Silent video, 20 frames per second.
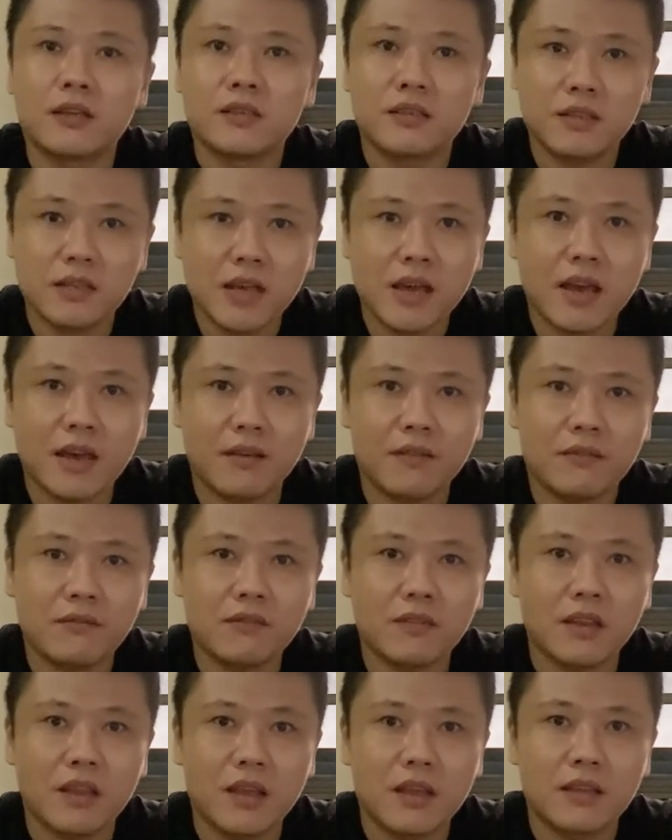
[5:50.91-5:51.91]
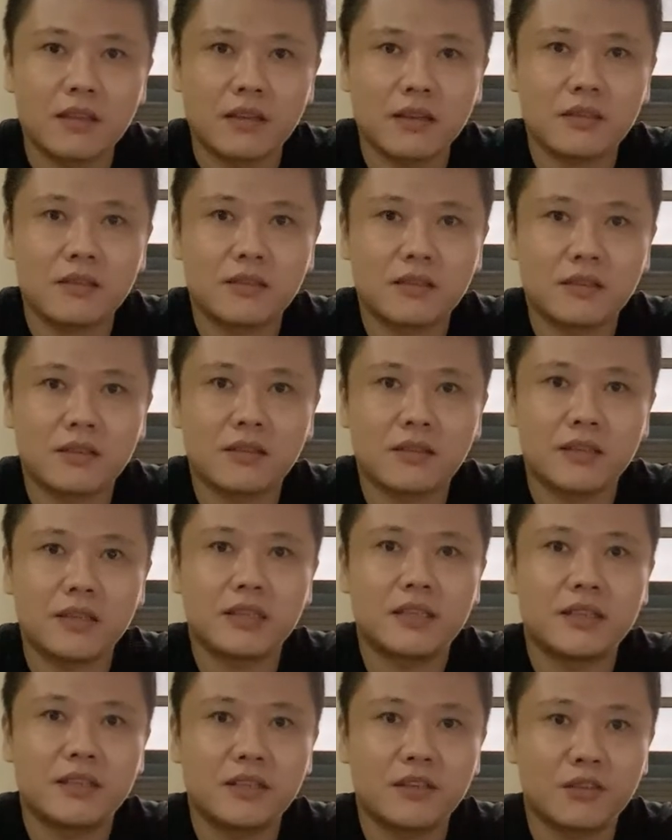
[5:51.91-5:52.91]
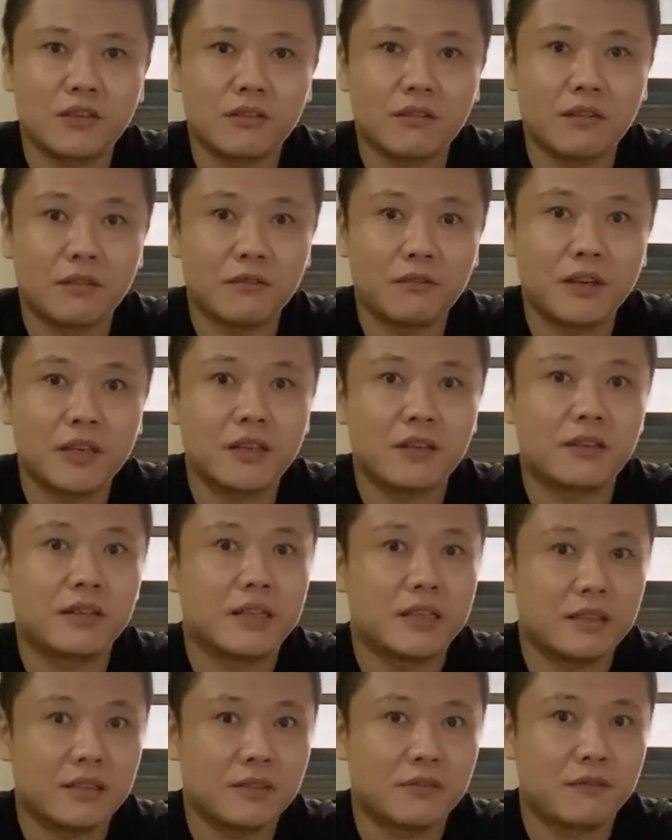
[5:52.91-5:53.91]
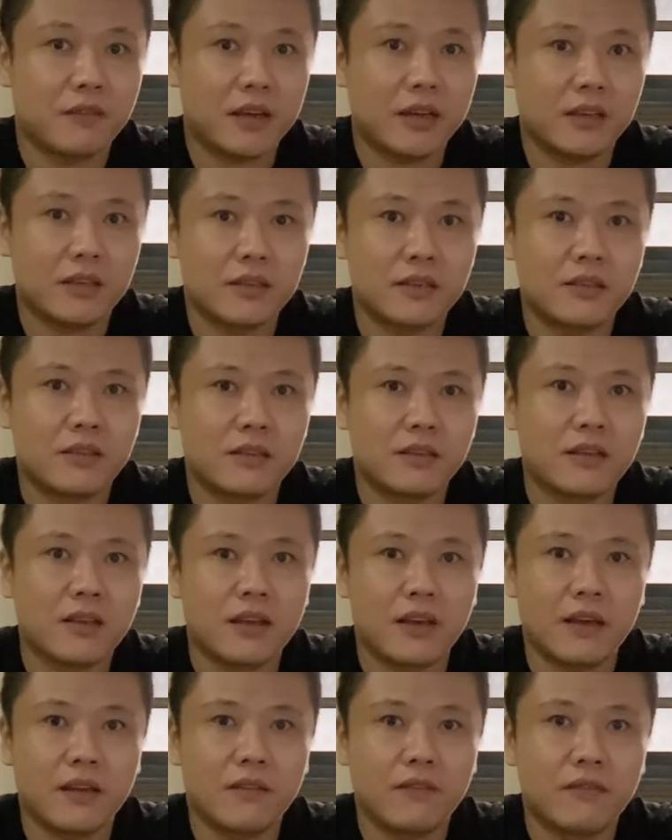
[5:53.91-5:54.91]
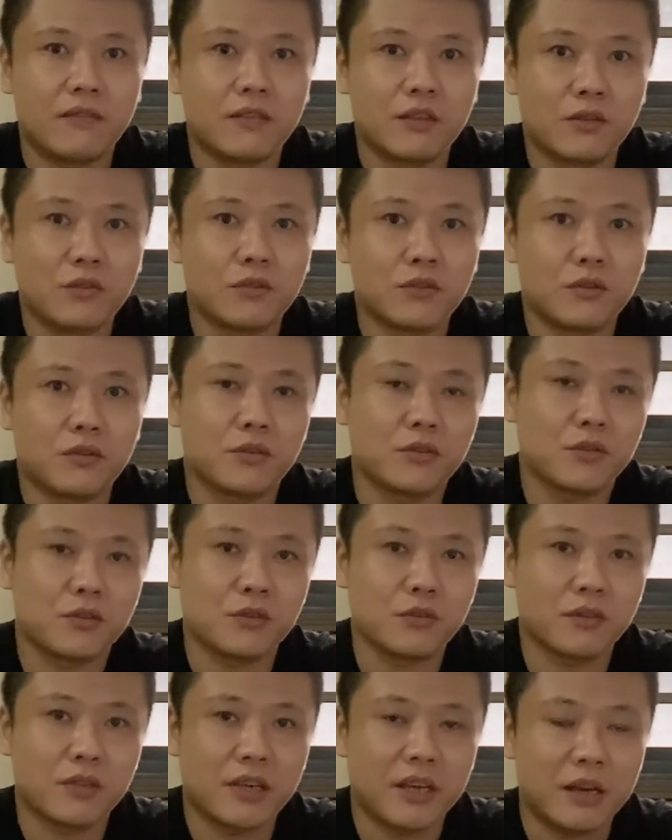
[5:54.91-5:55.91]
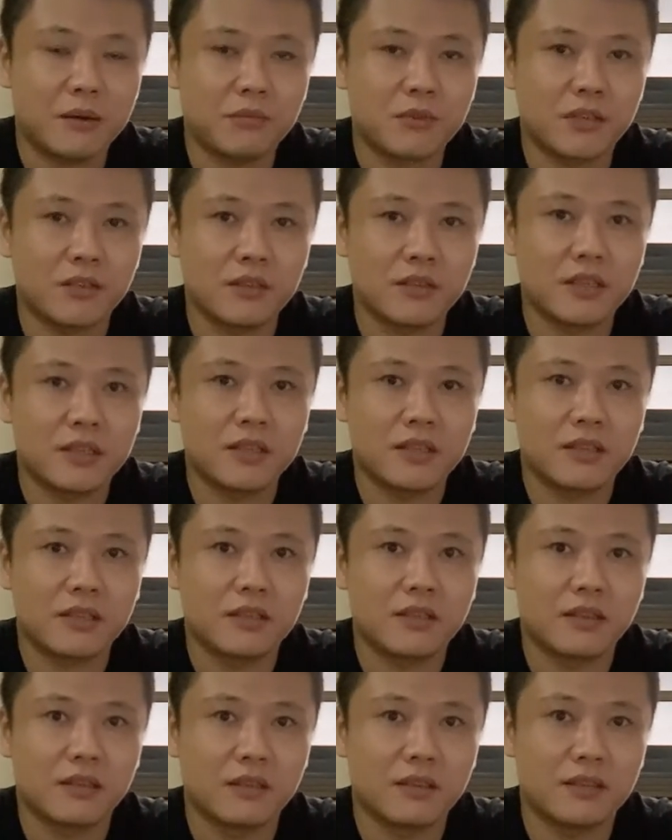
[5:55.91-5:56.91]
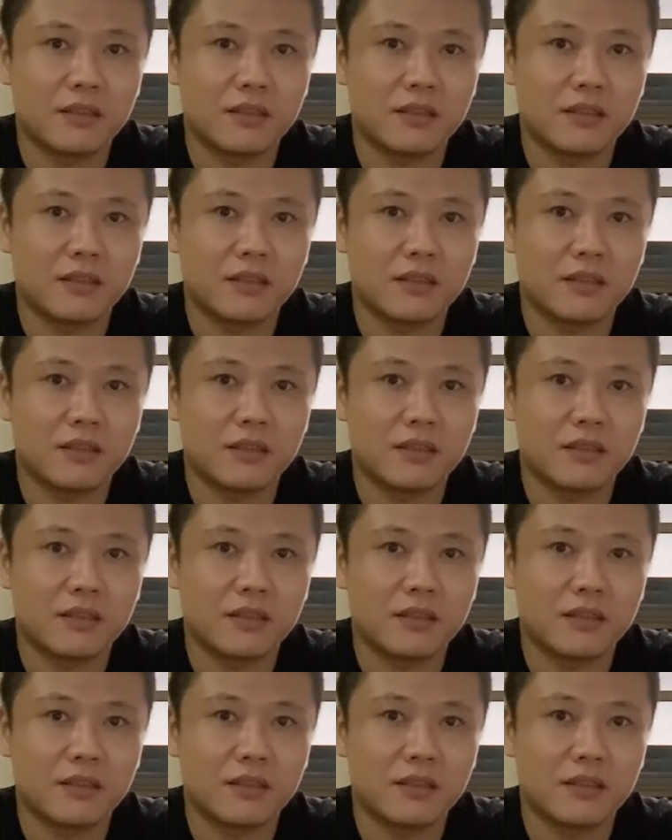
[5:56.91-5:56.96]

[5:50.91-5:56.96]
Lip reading: Then that's the initial awareness phase, and you should capture these